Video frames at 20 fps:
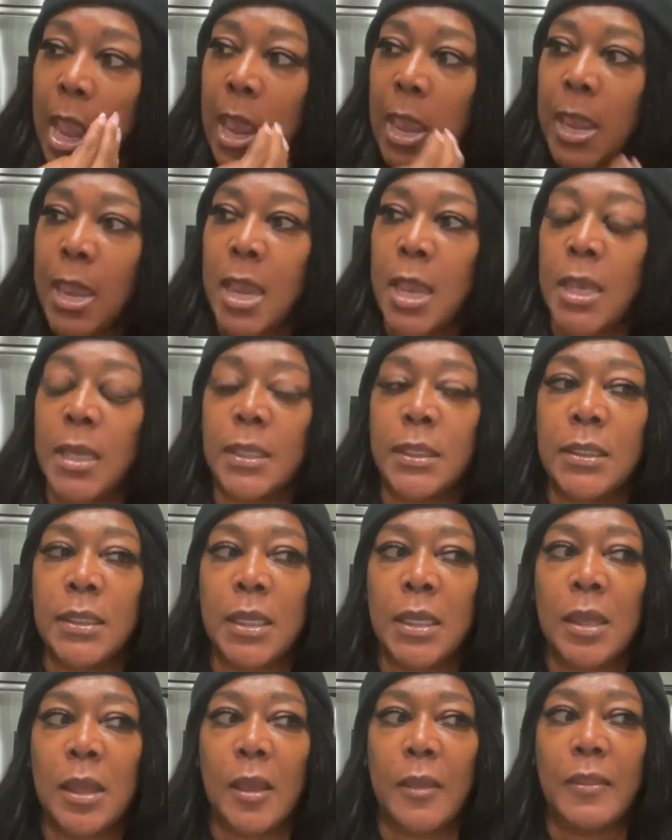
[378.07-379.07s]

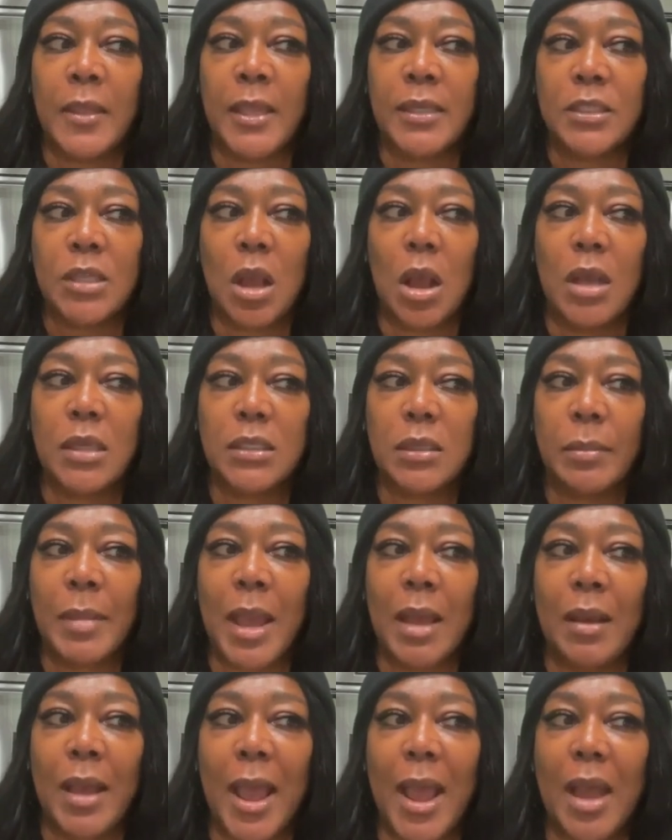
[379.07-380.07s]
And they talked
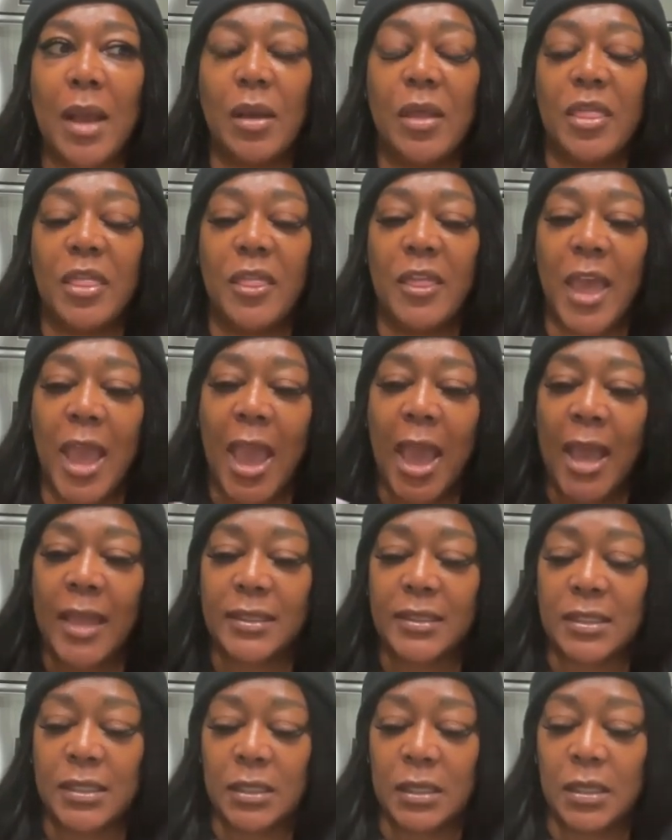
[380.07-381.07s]
about how
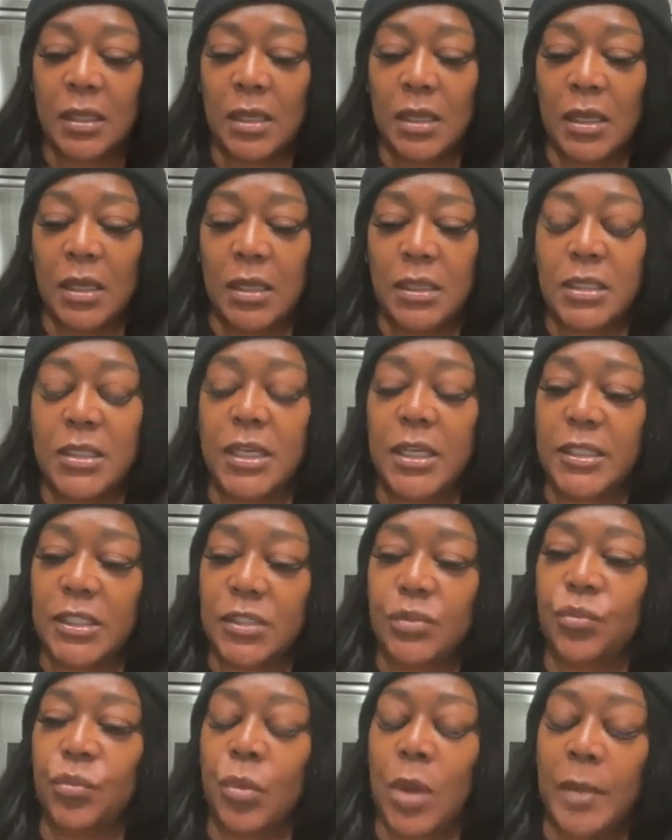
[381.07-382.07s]
that
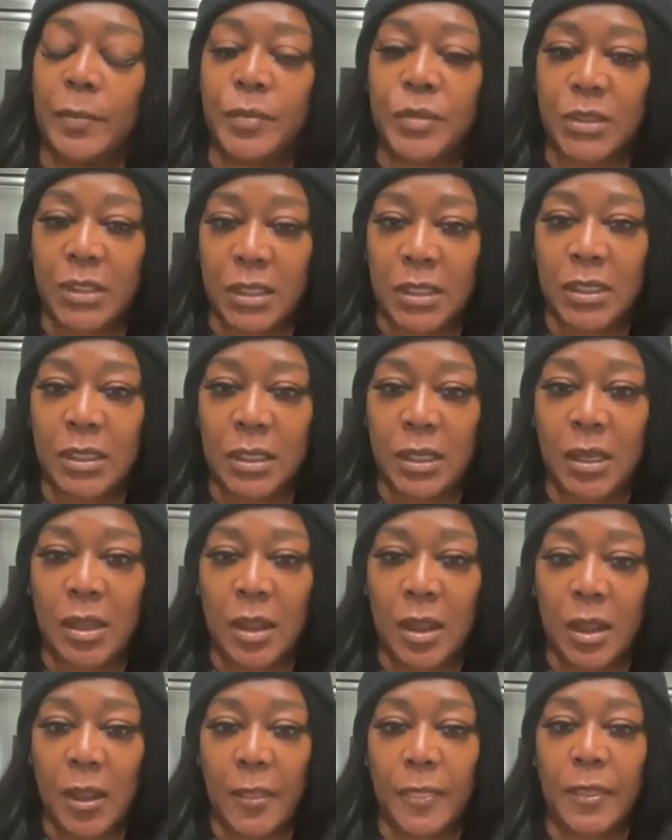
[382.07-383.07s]
disrupted
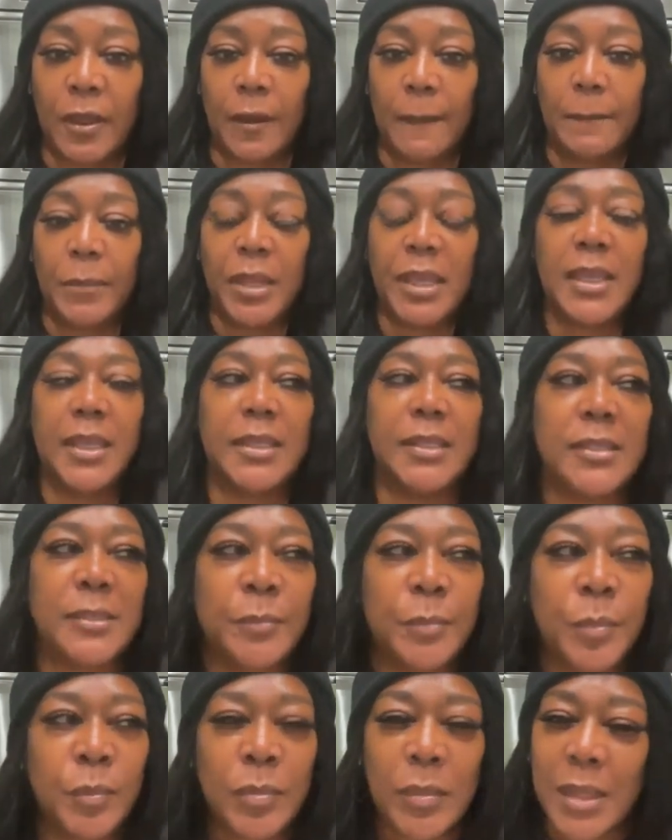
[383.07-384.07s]
their peace.
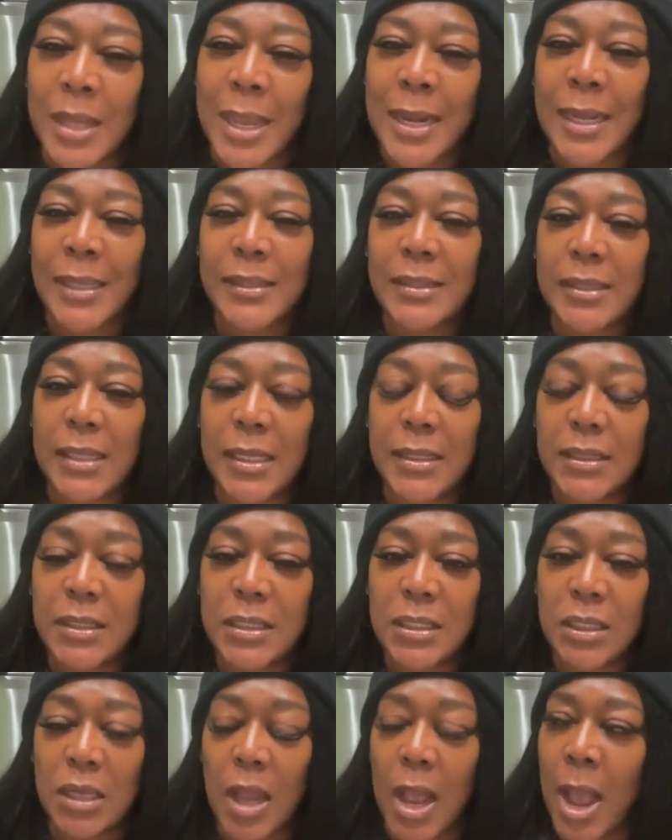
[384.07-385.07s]
And I
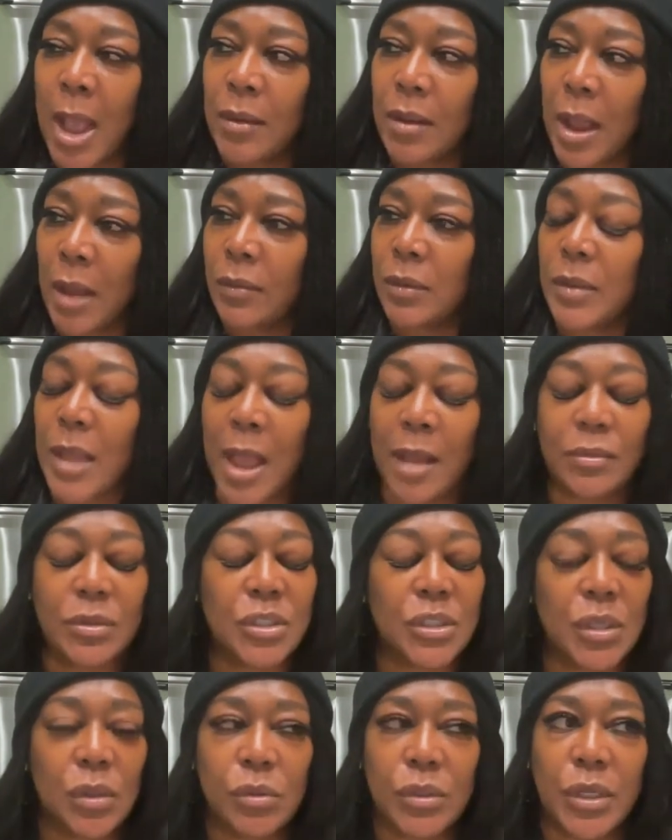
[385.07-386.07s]
said, I
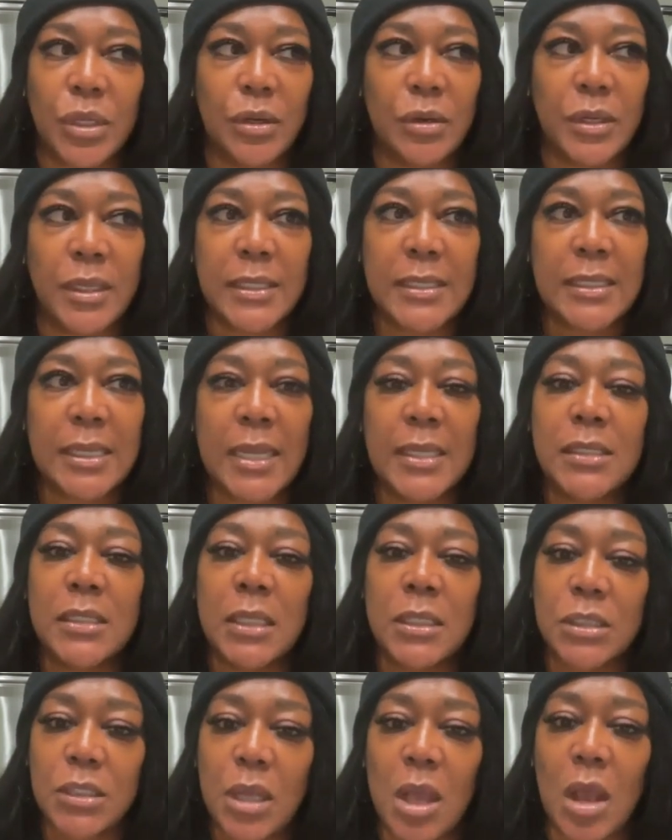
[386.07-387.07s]
was so curious, and I
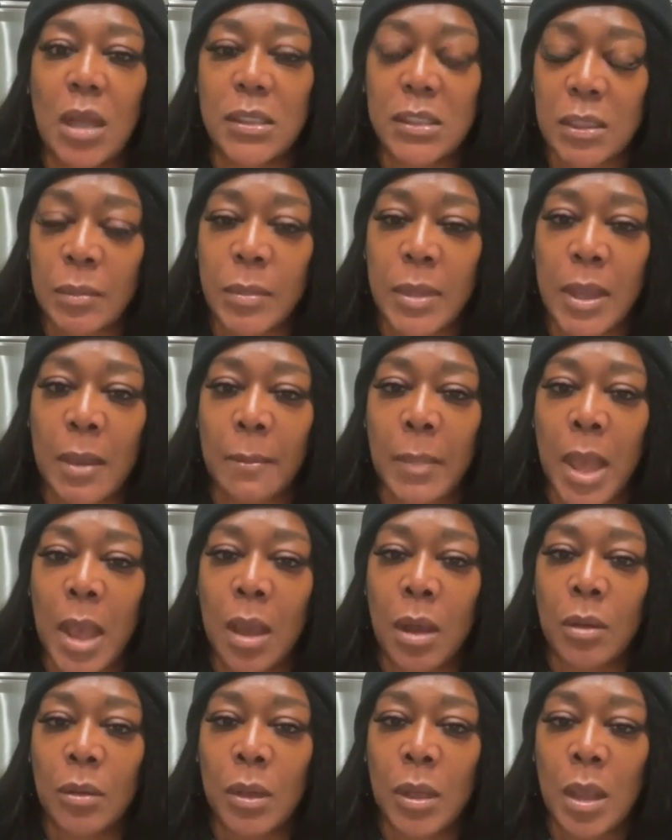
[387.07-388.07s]
said, talk to me
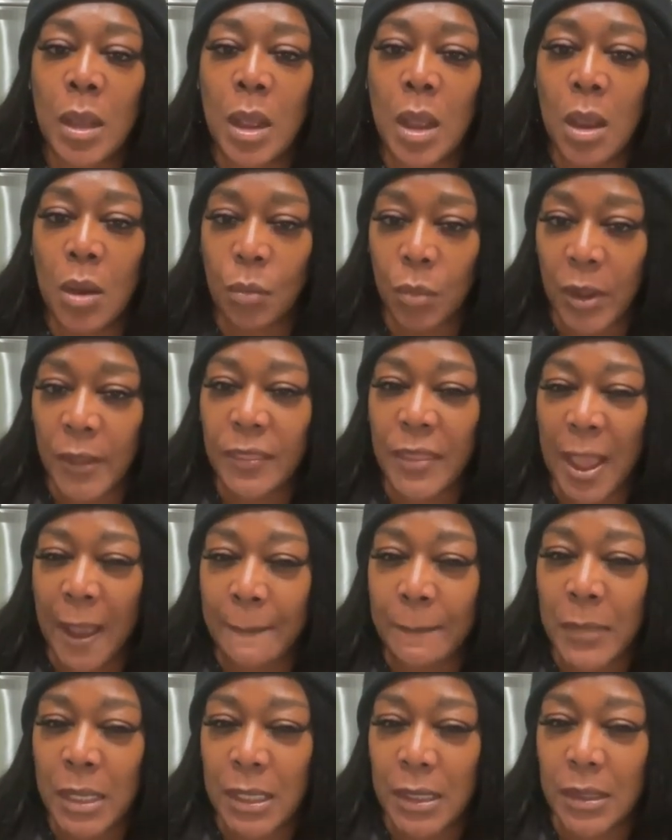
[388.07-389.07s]
about what
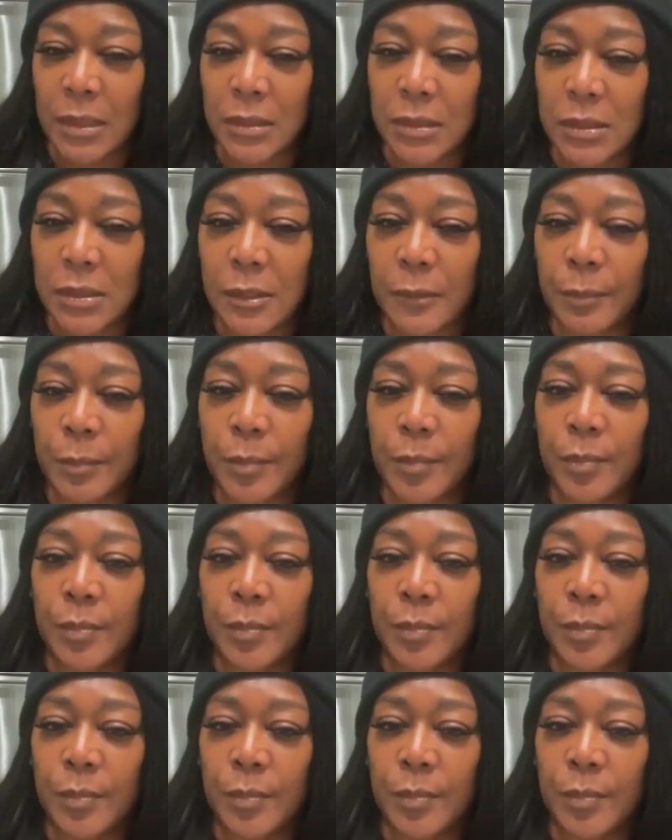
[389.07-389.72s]
that means.